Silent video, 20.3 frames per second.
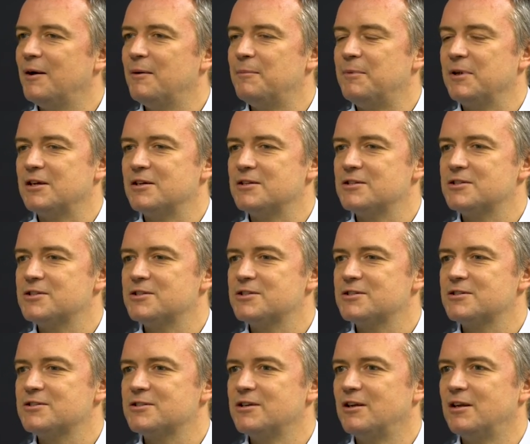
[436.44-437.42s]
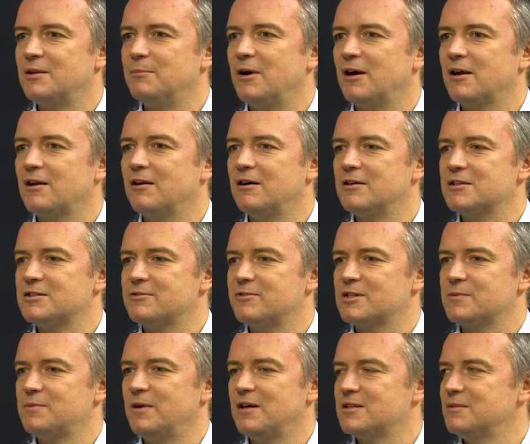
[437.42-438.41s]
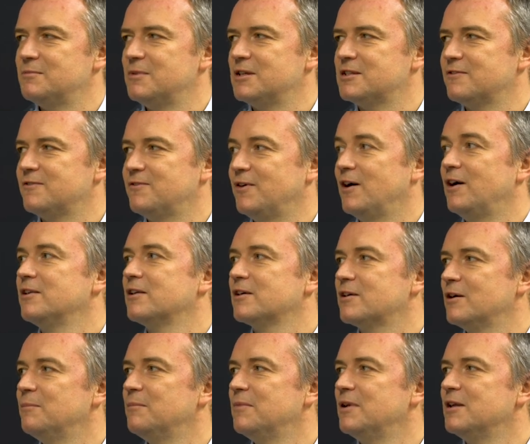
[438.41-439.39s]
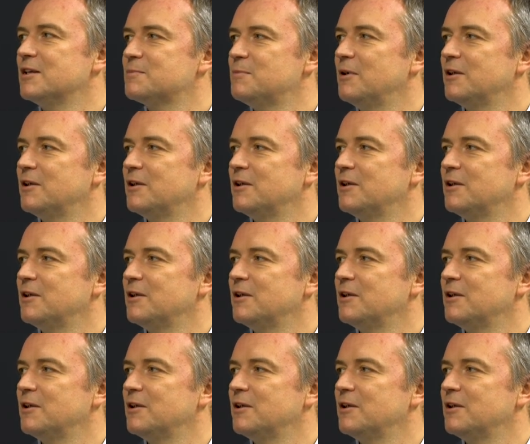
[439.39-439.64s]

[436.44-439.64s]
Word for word: Because certainly my clients are expecting me to find the companies,